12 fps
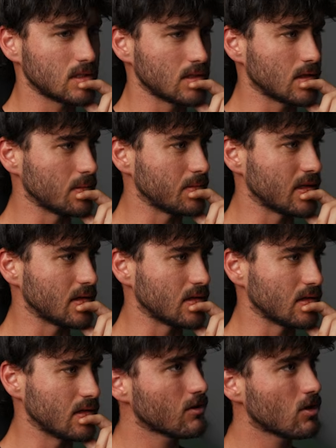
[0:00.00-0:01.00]
can come down.
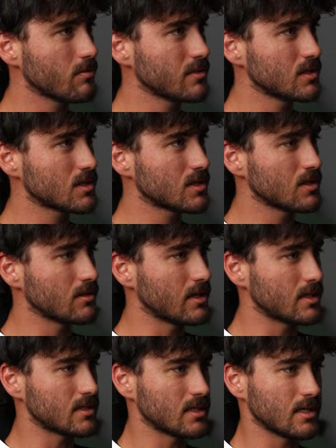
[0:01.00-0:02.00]
I'm gonna crop in just so it
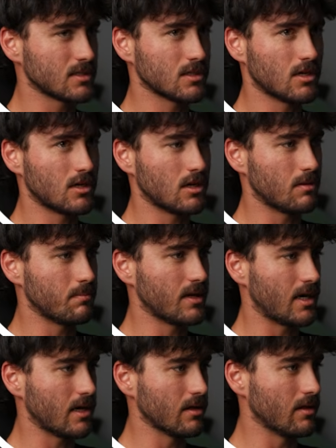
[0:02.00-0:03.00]
hits that top
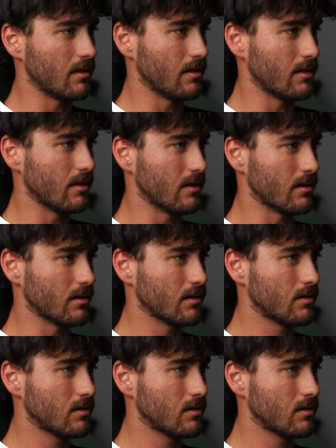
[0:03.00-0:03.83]
part there.